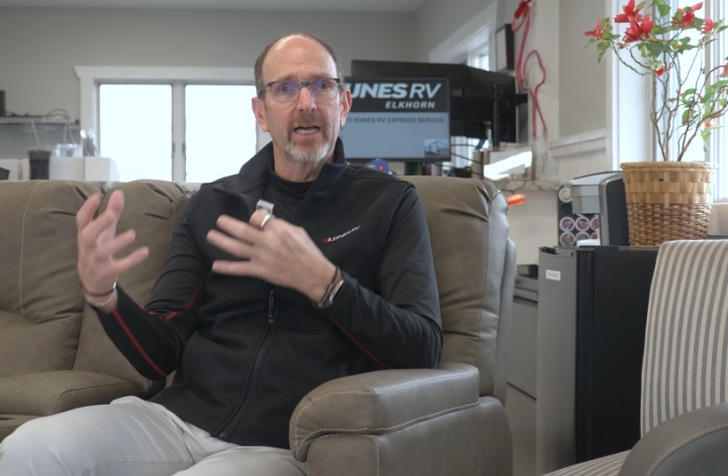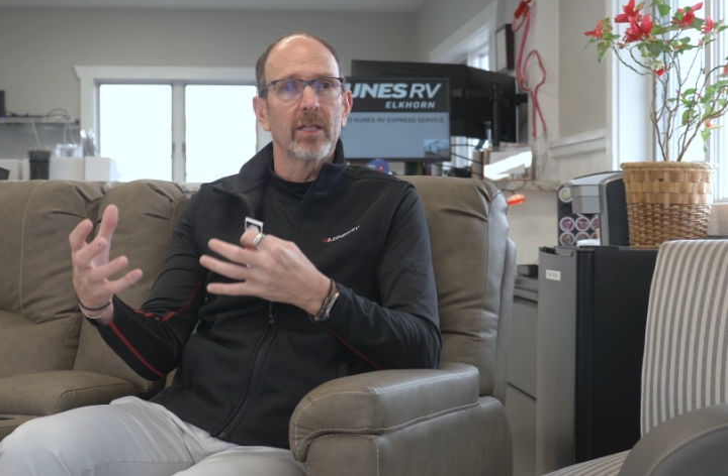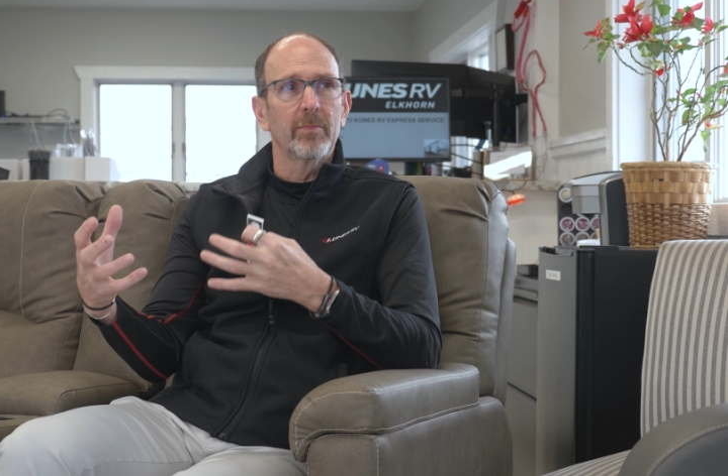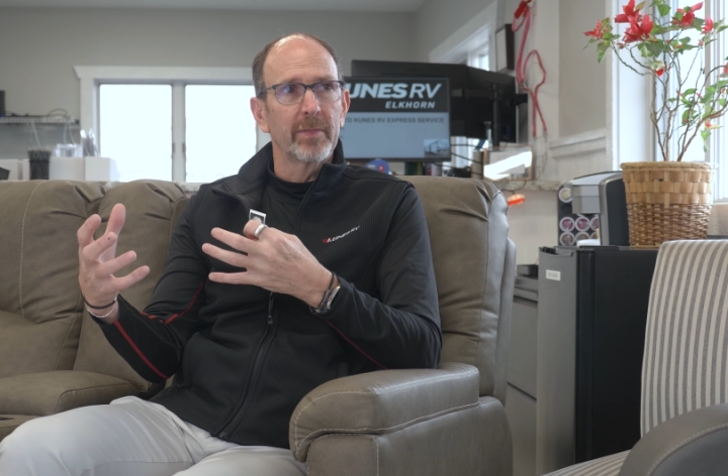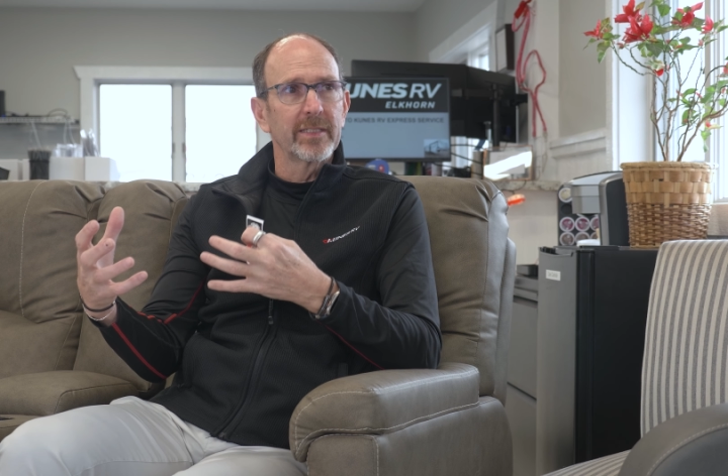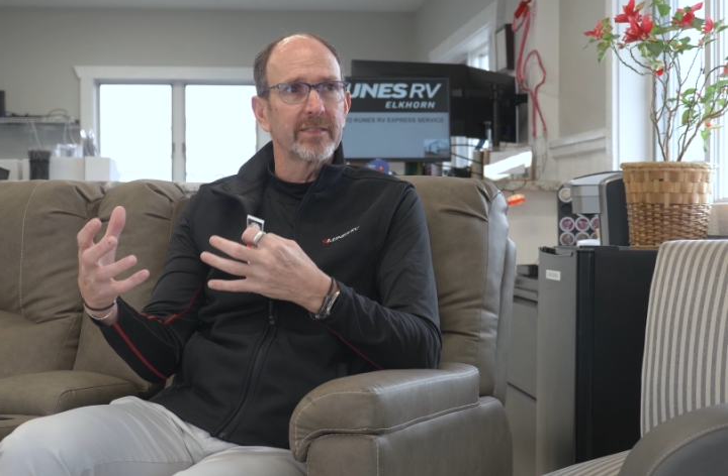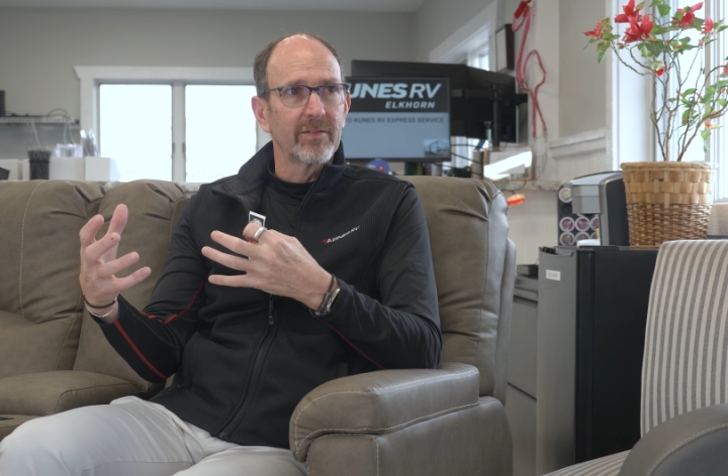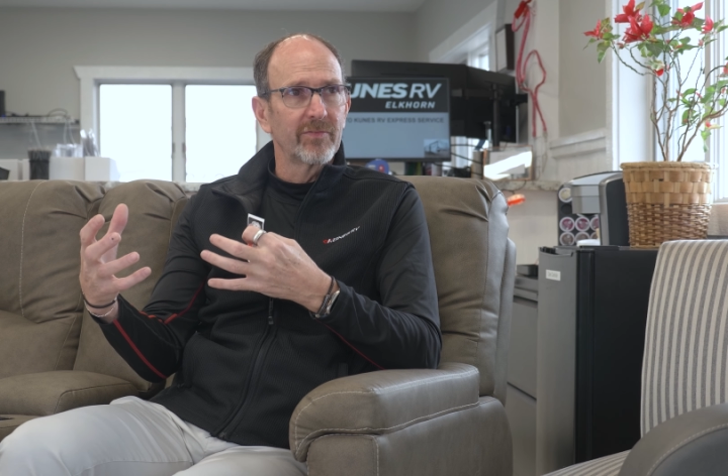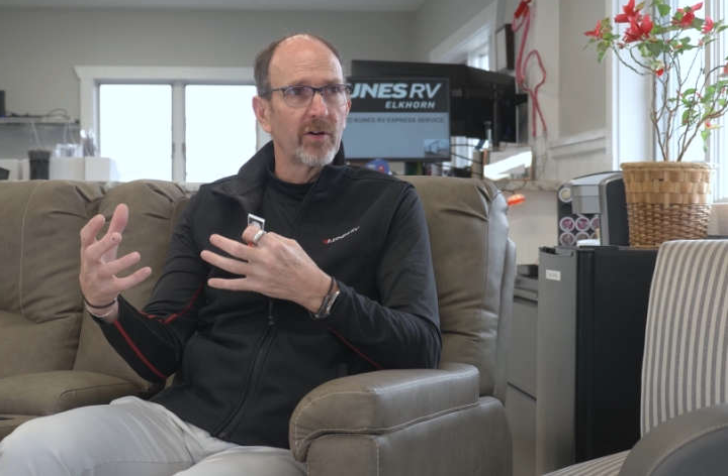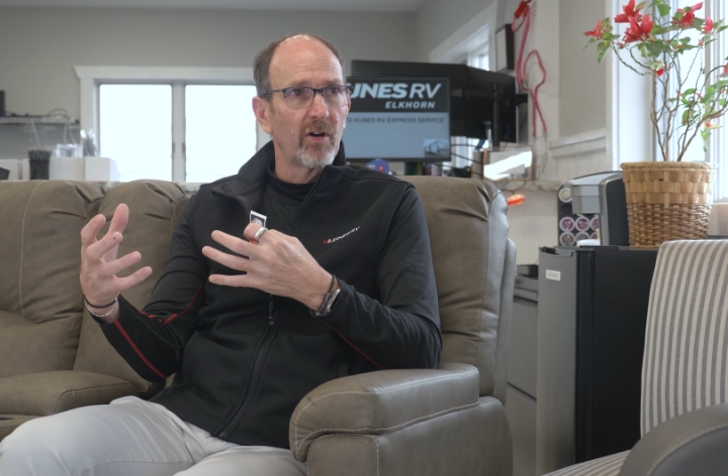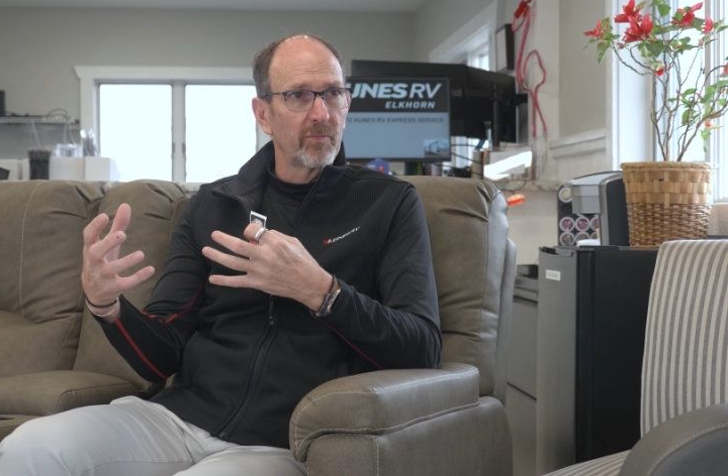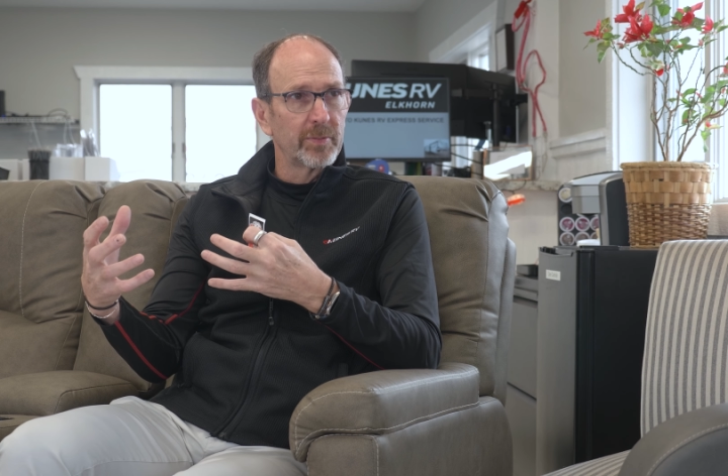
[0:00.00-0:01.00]
element
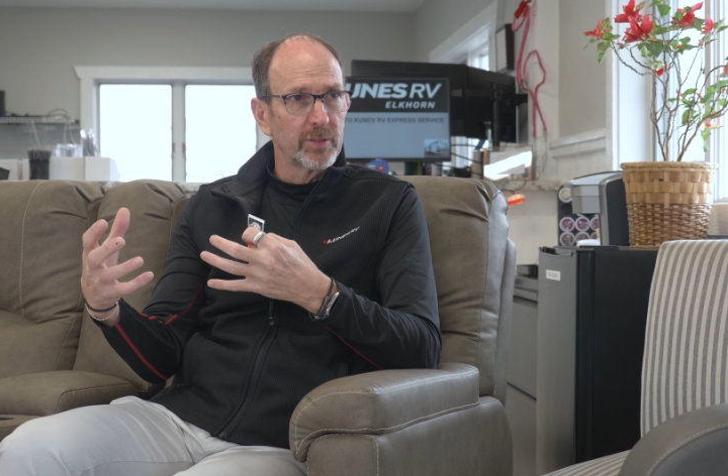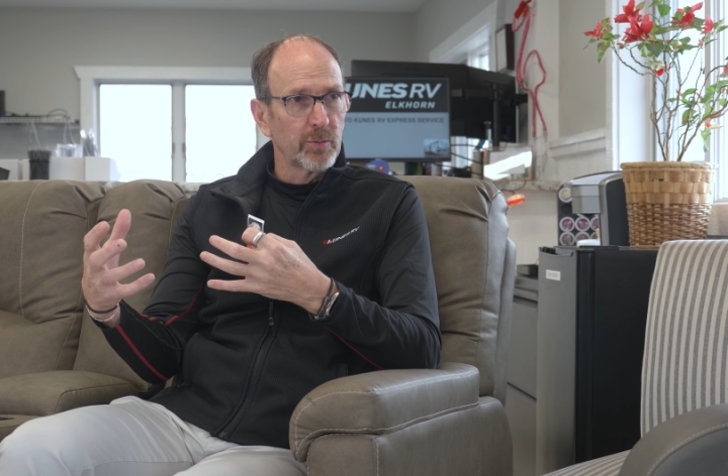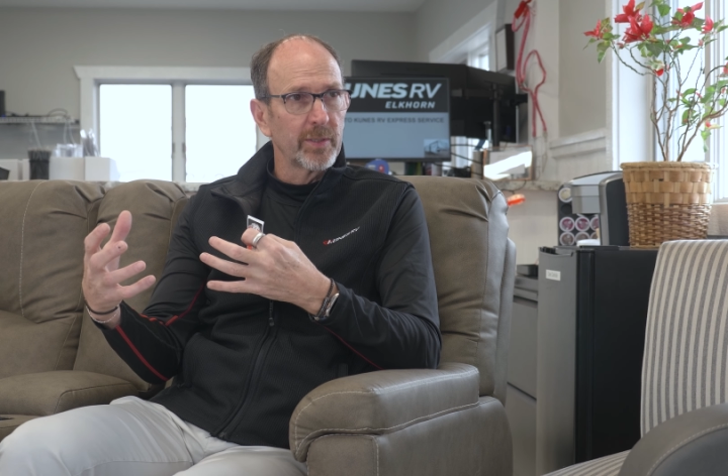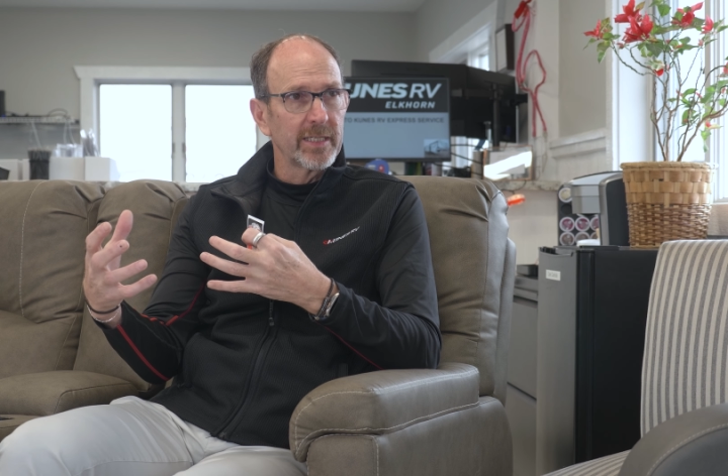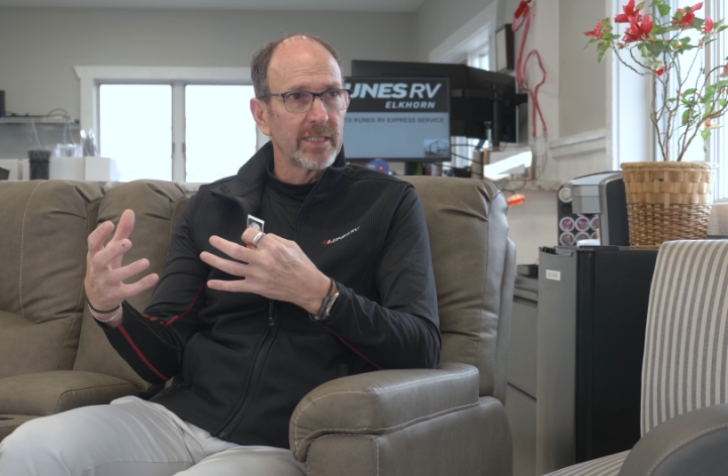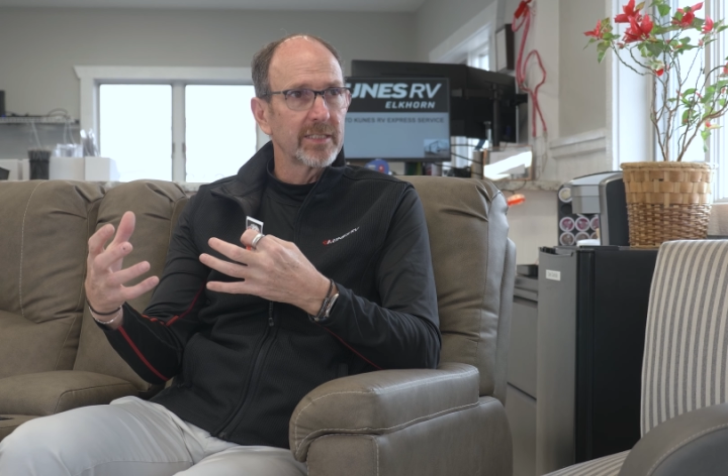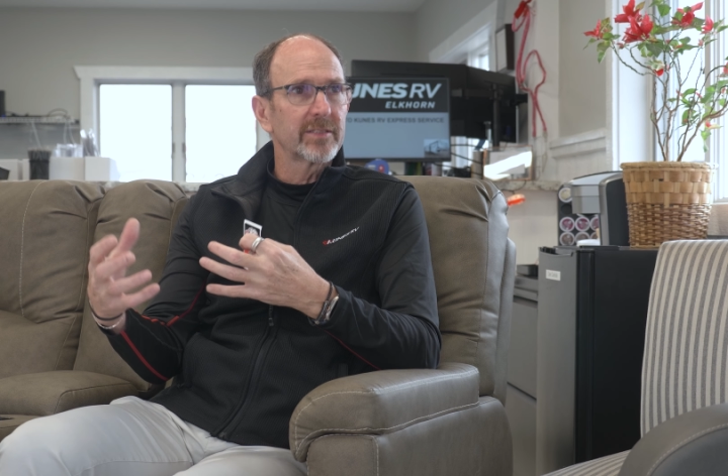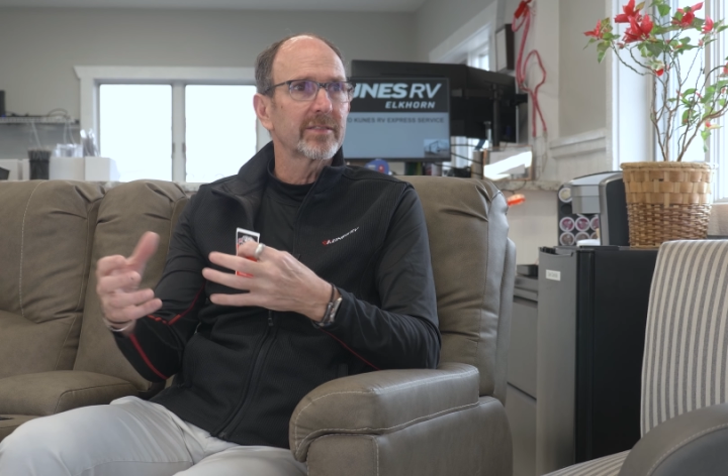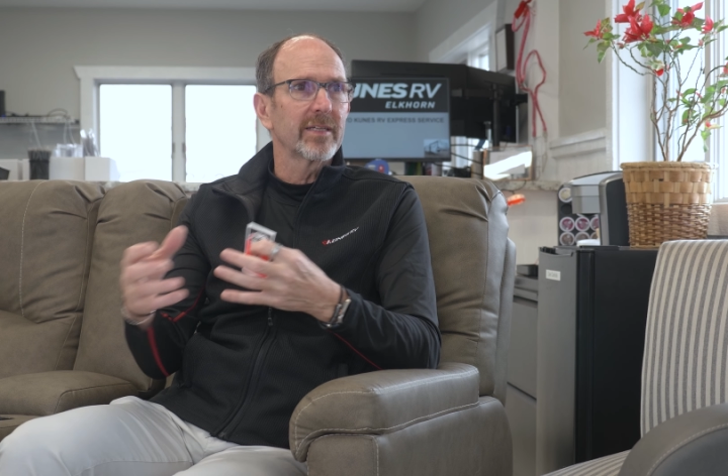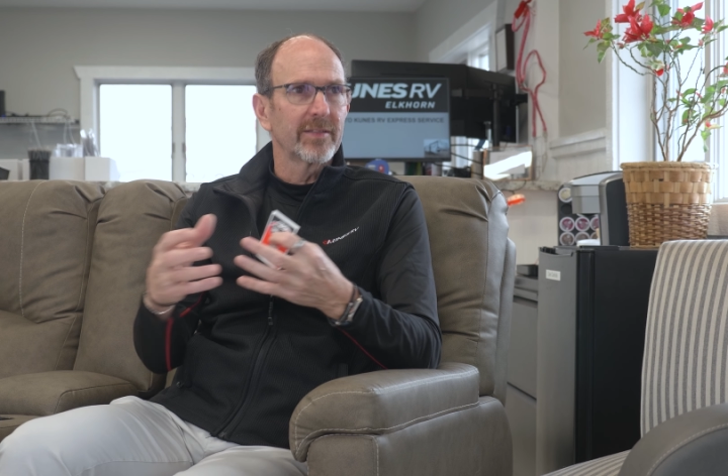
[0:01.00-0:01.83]
involved between us,